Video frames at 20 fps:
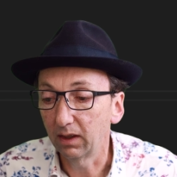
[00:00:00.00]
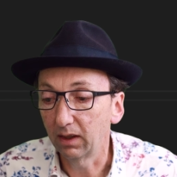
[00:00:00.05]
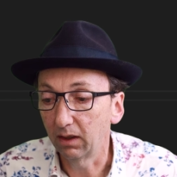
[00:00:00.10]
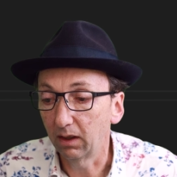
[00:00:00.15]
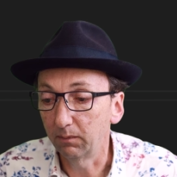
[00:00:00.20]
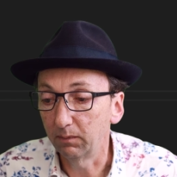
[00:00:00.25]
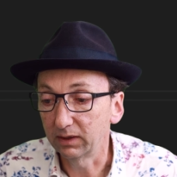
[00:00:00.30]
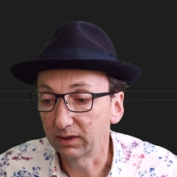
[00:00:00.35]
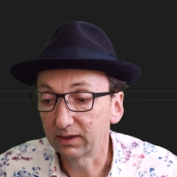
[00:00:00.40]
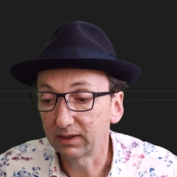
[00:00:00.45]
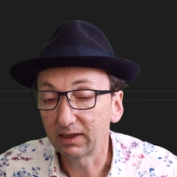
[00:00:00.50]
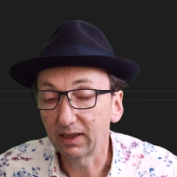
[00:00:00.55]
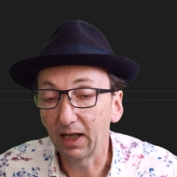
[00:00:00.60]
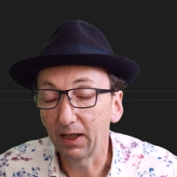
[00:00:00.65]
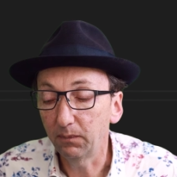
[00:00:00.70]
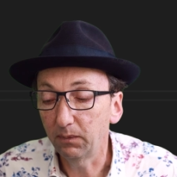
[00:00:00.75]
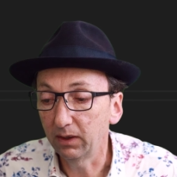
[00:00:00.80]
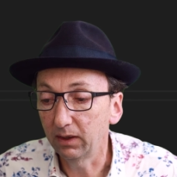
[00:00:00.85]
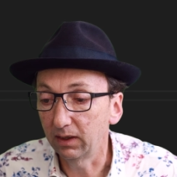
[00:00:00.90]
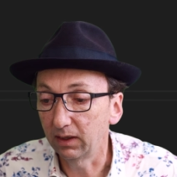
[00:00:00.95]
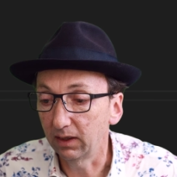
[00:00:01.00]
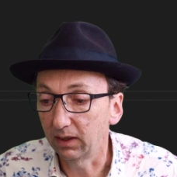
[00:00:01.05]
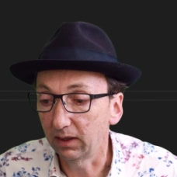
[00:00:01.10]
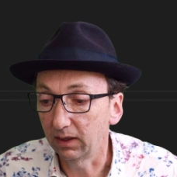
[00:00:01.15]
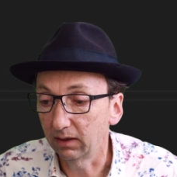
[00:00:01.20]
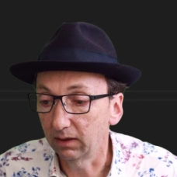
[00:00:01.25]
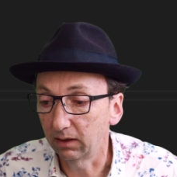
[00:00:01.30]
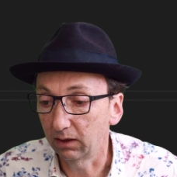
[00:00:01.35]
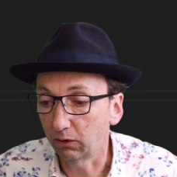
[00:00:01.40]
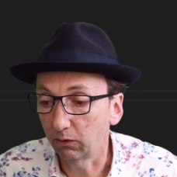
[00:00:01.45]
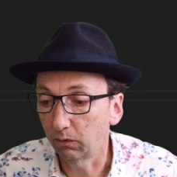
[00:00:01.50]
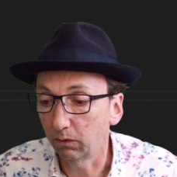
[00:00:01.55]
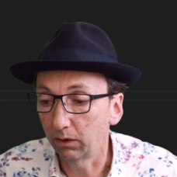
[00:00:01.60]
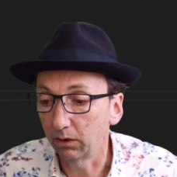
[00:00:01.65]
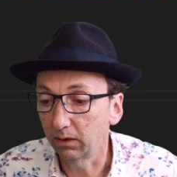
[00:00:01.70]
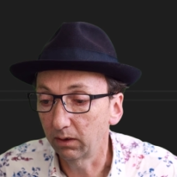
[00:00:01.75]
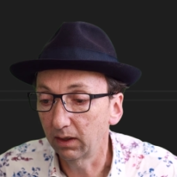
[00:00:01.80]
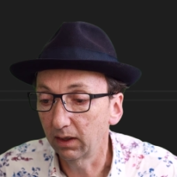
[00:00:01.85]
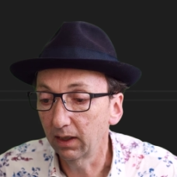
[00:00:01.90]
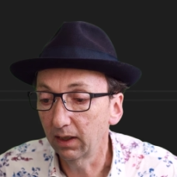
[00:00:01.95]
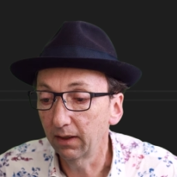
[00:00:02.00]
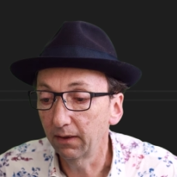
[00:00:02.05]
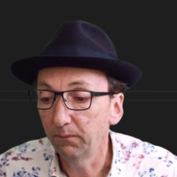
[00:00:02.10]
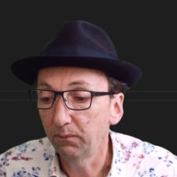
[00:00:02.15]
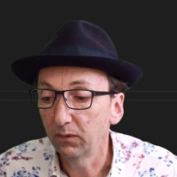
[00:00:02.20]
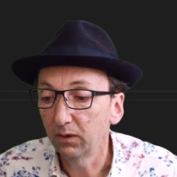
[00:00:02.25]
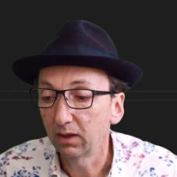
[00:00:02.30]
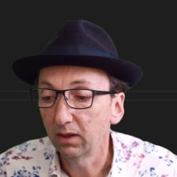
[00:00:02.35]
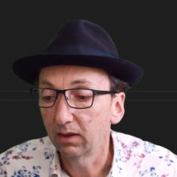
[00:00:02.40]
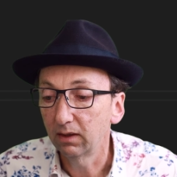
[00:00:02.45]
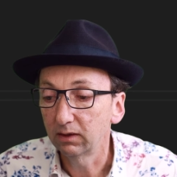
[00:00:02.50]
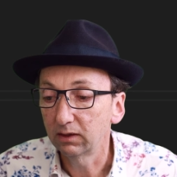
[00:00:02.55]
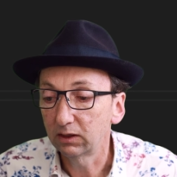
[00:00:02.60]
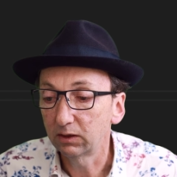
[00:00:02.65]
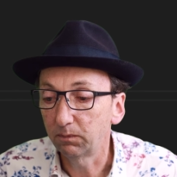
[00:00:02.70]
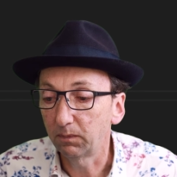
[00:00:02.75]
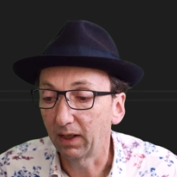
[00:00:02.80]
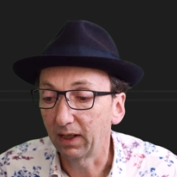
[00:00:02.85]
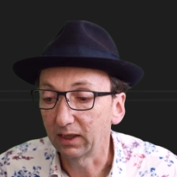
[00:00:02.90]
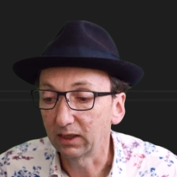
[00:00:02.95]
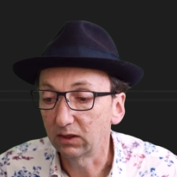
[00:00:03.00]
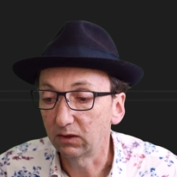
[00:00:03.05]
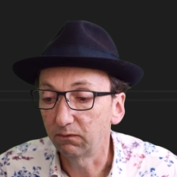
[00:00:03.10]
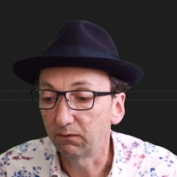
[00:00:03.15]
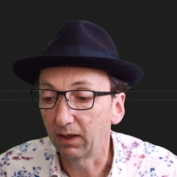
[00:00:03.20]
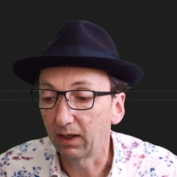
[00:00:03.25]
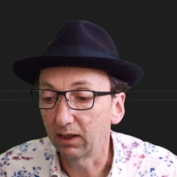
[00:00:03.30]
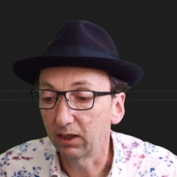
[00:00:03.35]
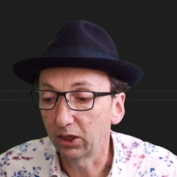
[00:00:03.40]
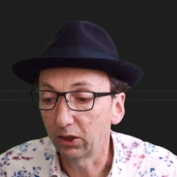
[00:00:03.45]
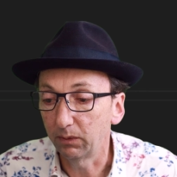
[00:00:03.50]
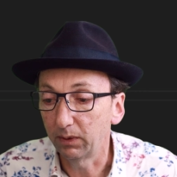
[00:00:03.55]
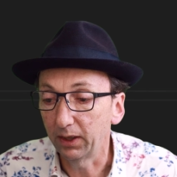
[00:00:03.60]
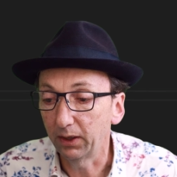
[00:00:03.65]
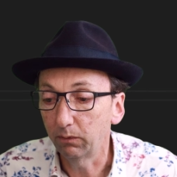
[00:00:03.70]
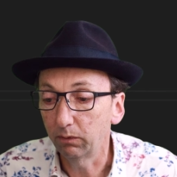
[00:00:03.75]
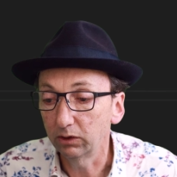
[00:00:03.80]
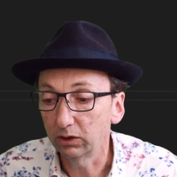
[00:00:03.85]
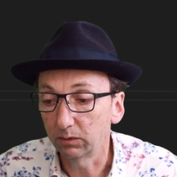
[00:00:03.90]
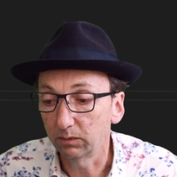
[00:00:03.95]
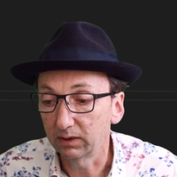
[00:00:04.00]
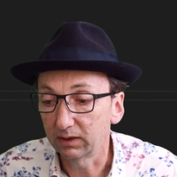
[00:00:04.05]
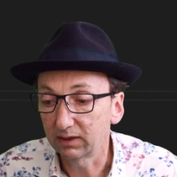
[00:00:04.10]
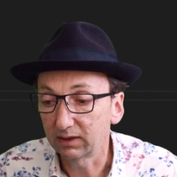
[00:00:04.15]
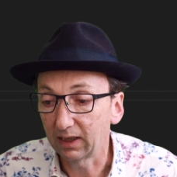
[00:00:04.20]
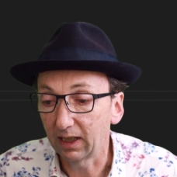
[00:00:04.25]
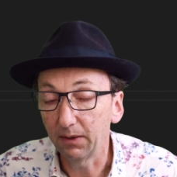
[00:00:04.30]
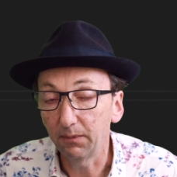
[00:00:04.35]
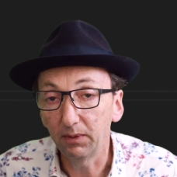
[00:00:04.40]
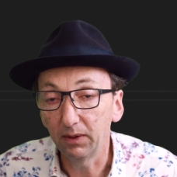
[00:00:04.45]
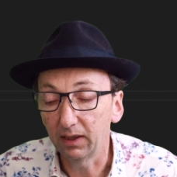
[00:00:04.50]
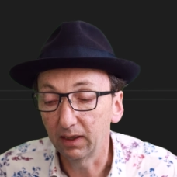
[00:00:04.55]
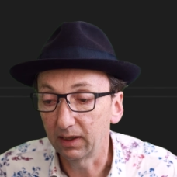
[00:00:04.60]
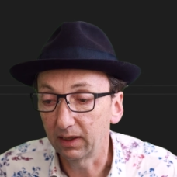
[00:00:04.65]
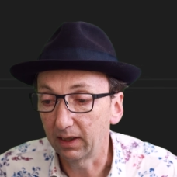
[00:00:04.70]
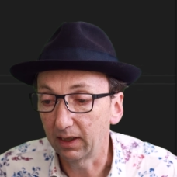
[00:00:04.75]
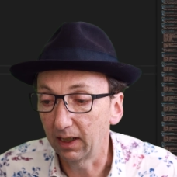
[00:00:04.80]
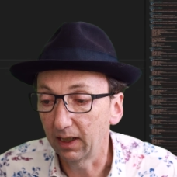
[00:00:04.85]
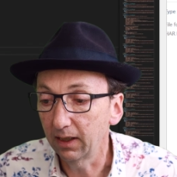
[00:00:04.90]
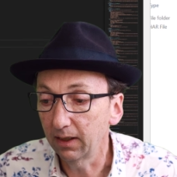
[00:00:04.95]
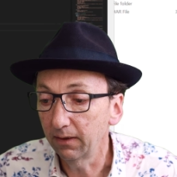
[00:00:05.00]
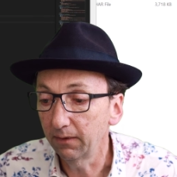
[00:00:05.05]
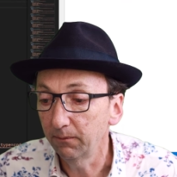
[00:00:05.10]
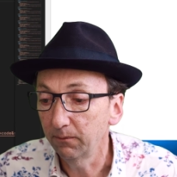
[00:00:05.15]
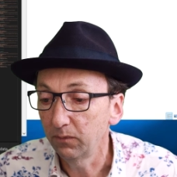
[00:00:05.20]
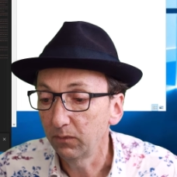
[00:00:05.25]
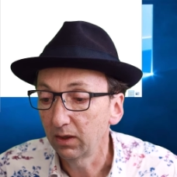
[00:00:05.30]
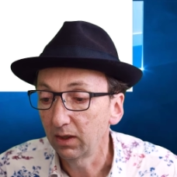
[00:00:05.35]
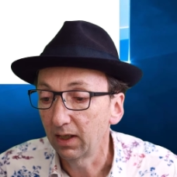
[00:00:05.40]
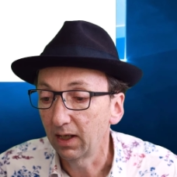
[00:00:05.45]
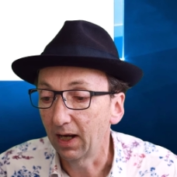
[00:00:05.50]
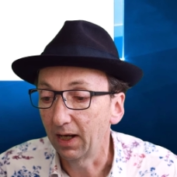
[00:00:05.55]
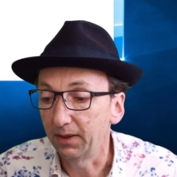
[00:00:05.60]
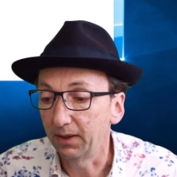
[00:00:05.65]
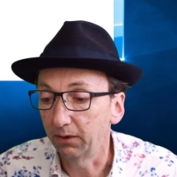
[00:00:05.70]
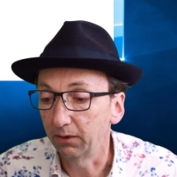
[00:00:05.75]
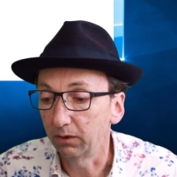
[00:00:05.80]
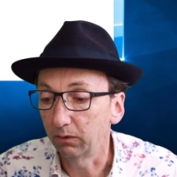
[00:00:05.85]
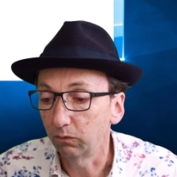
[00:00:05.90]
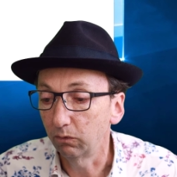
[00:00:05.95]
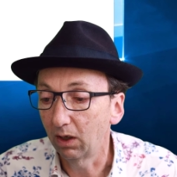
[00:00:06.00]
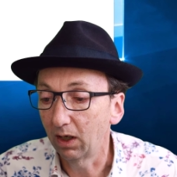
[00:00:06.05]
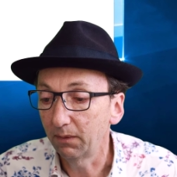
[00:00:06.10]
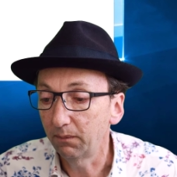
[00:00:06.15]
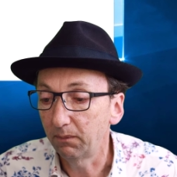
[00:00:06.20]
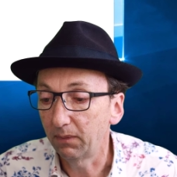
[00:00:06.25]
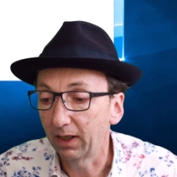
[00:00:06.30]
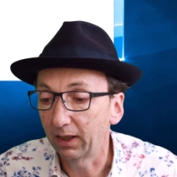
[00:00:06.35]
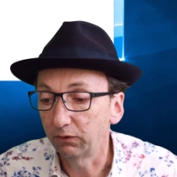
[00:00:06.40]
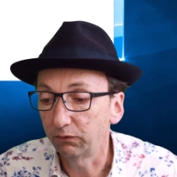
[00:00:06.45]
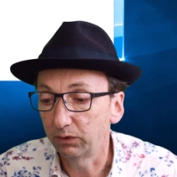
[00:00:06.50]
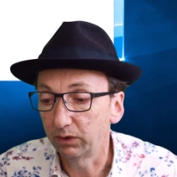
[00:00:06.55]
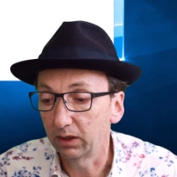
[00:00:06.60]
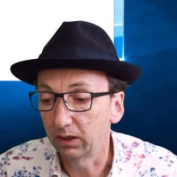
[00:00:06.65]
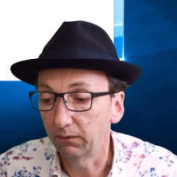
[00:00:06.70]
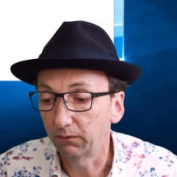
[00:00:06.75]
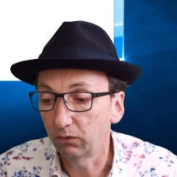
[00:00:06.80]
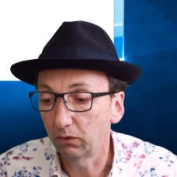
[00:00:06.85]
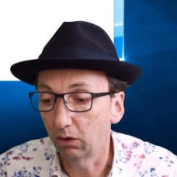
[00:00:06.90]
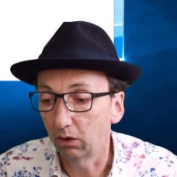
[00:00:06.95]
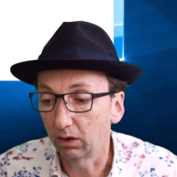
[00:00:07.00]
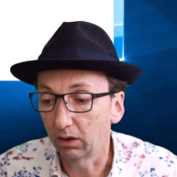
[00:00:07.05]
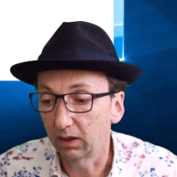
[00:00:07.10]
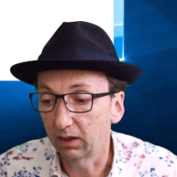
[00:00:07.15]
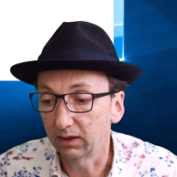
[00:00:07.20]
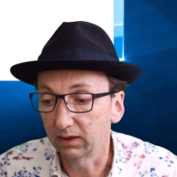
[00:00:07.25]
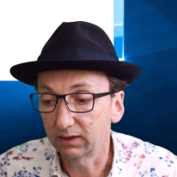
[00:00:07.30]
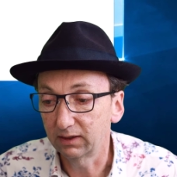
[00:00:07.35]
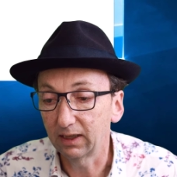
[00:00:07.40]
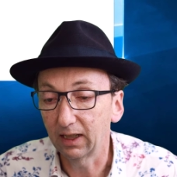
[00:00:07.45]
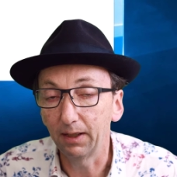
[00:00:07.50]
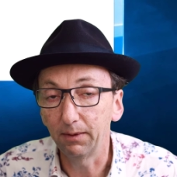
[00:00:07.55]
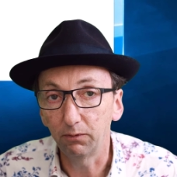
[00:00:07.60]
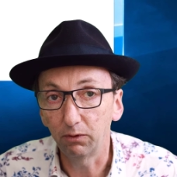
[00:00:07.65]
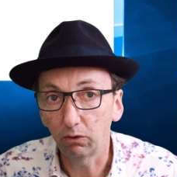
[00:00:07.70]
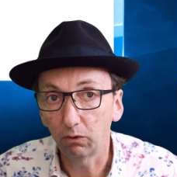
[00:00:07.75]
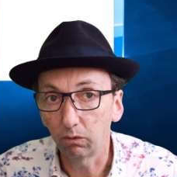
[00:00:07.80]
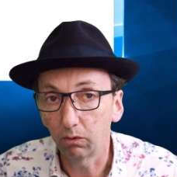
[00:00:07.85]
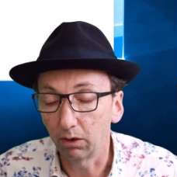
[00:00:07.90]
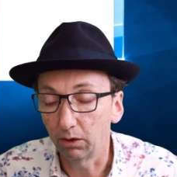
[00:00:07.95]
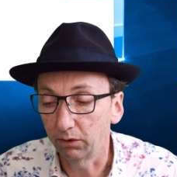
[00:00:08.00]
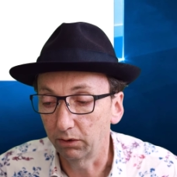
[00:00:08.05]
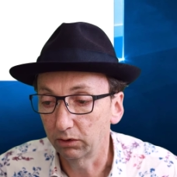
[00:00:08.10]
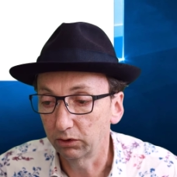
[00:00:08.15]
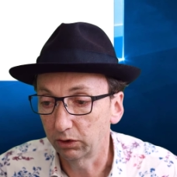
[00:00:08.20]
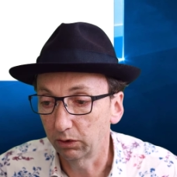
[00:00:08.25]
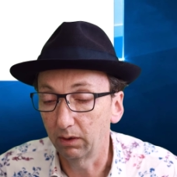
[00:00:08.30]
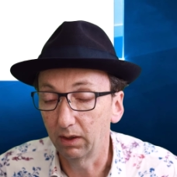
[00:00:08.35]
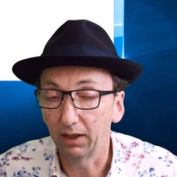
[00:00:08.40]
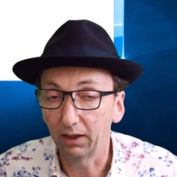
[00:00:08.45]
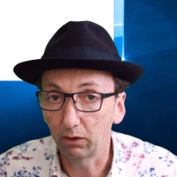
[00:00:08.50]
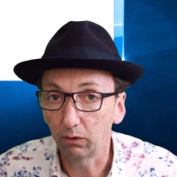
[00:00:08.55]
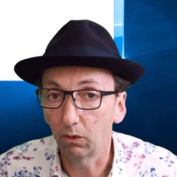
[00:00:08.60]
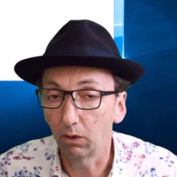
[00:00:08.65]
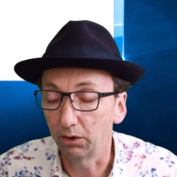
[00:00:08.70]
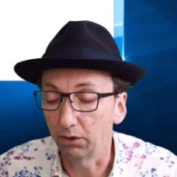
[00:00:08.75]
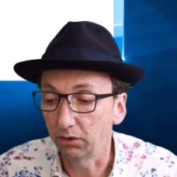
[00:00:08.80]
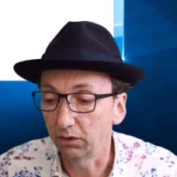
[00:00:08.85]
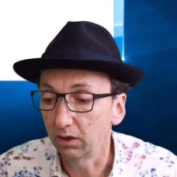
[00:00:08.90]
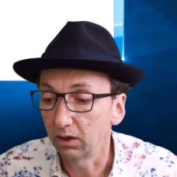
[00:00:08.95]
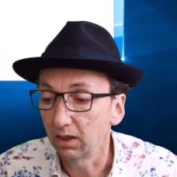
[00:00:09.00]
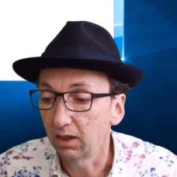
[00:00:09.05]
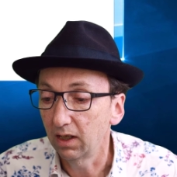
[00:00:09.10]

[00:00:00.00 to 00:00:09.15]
I'm escaping the quote there, space value equals, I'm escaping it again. And then on the right boundary, I've got an escaped quote, so a quote.